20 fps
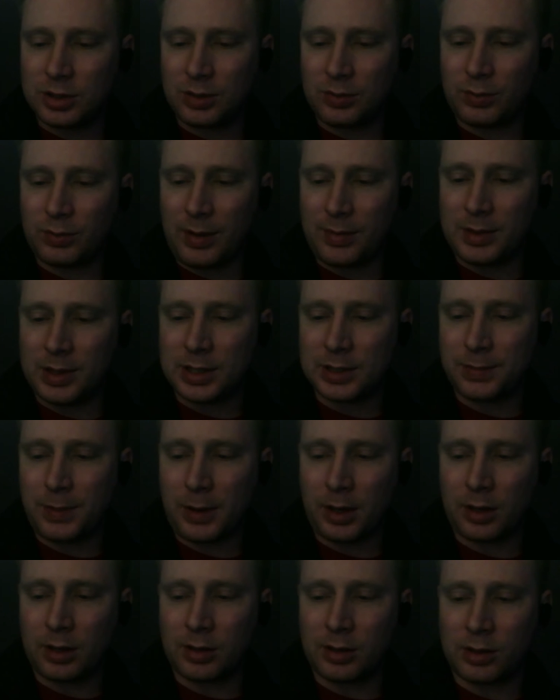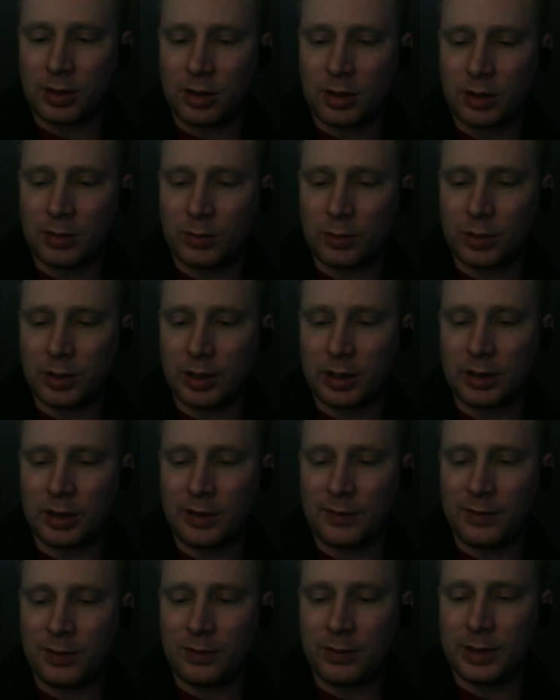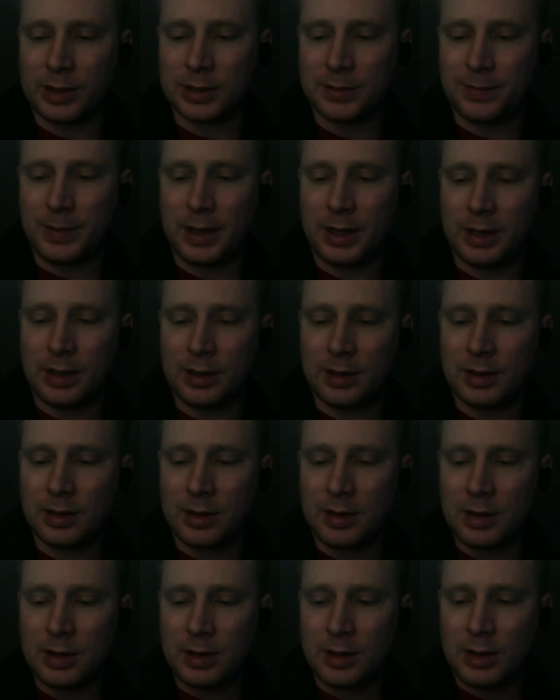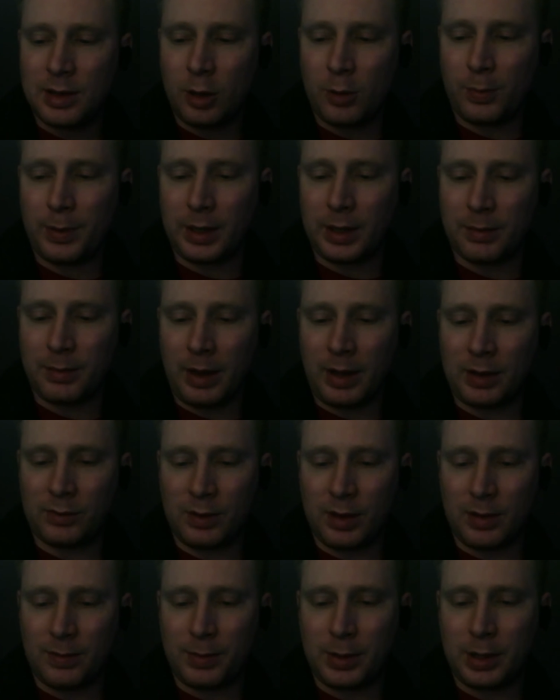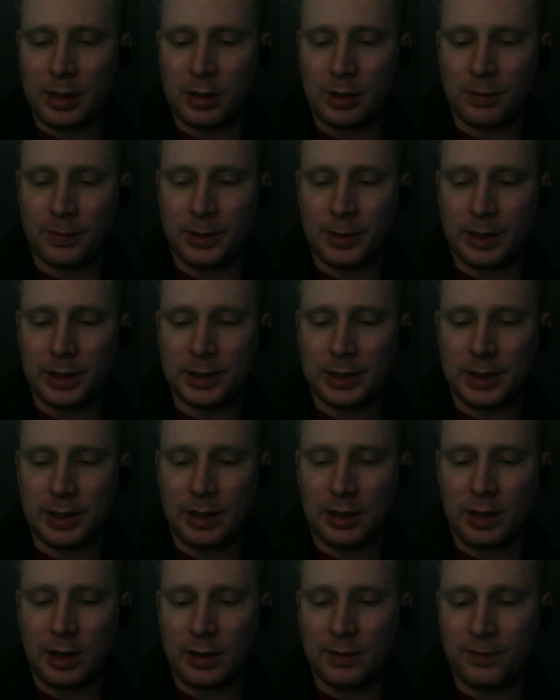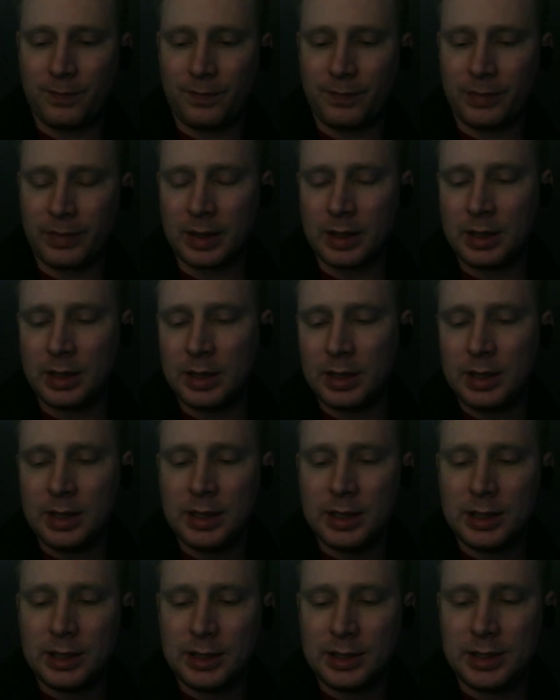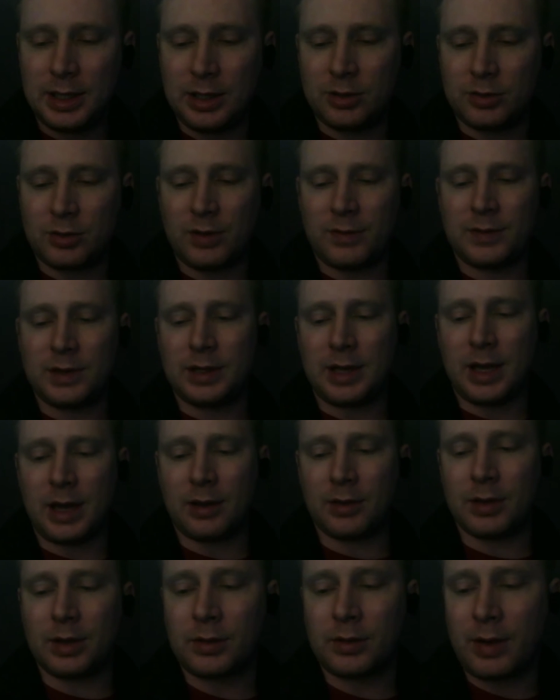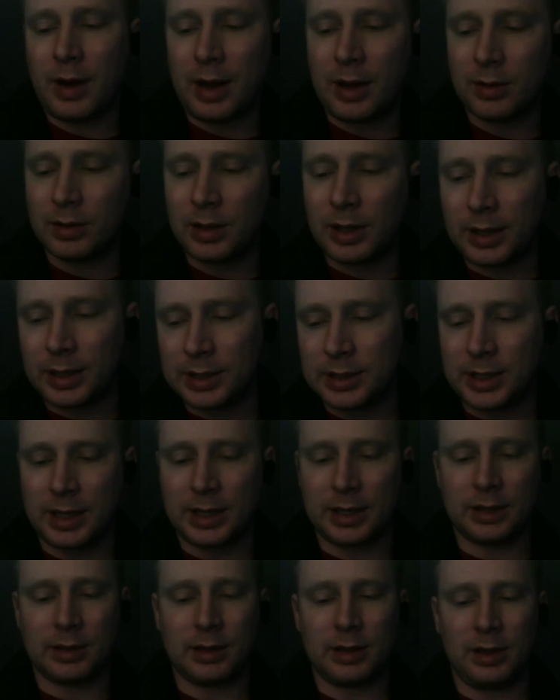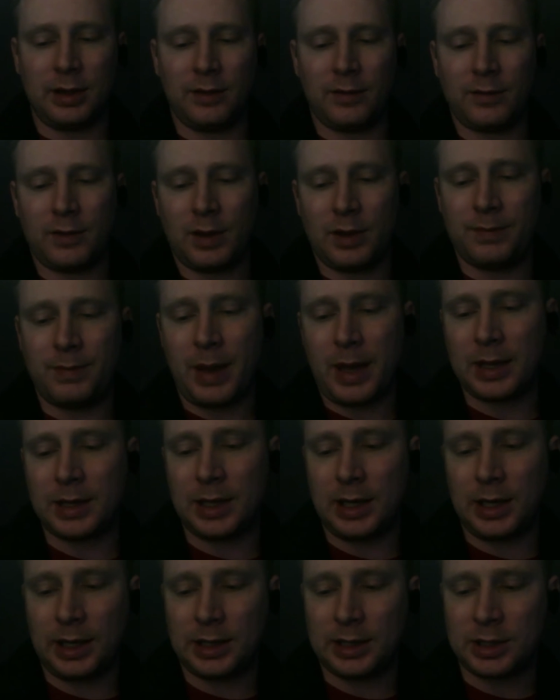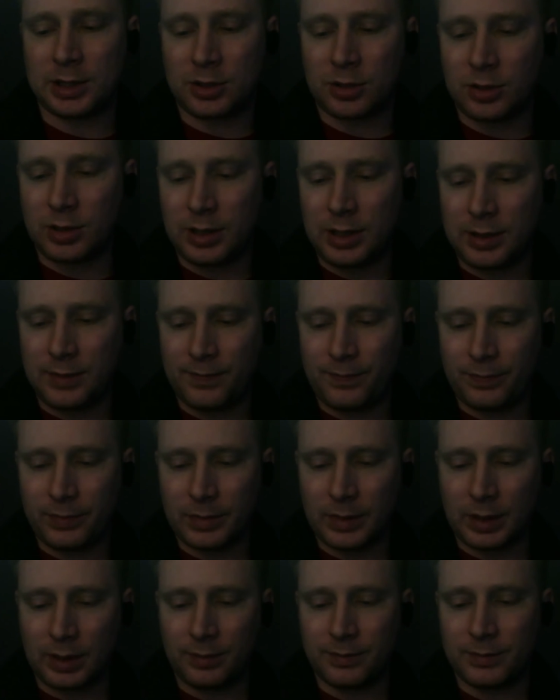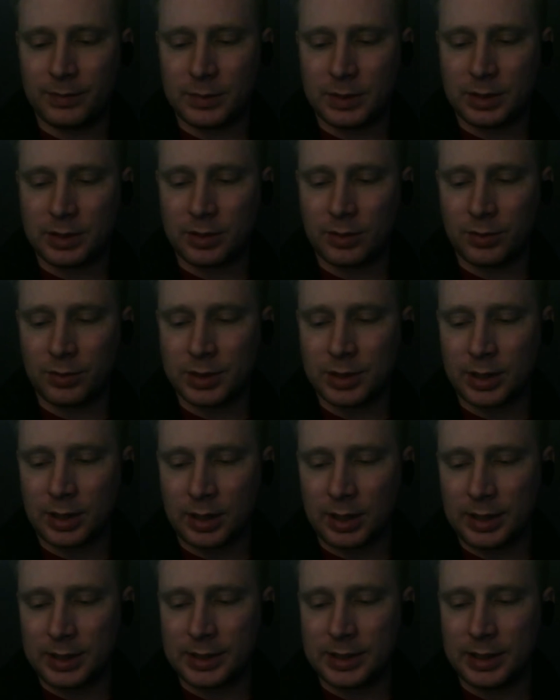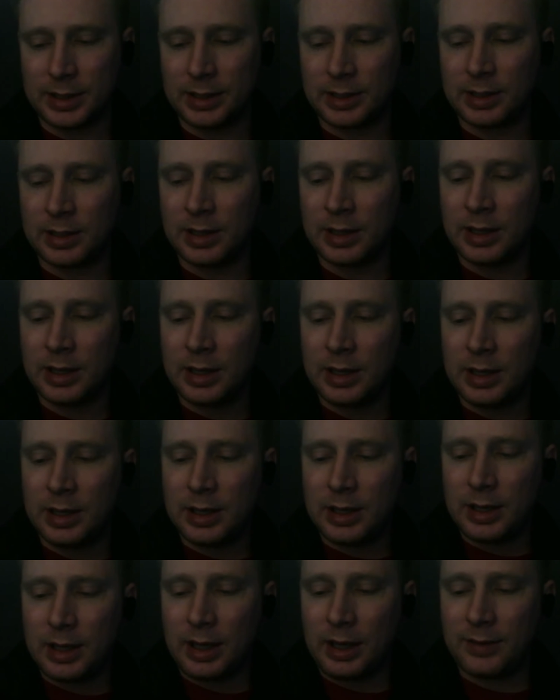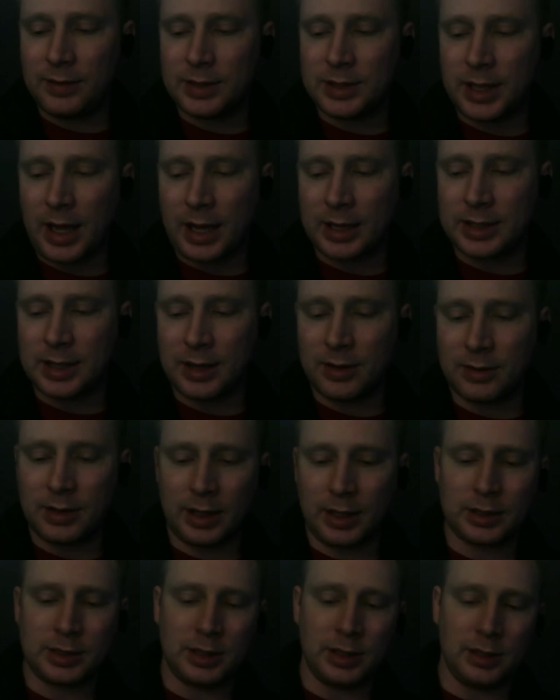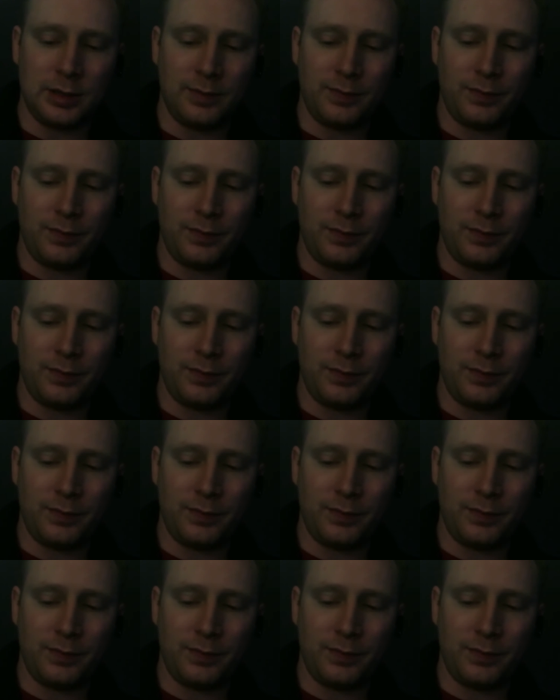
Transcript: rubbed the spot on her arm where the glyph had once been, hoping it might reappear, but it did not. Zin drifted down to the ground like a dying leaf, abandoning its tree. I'm so sorry, Zin. Ava sat down next to him.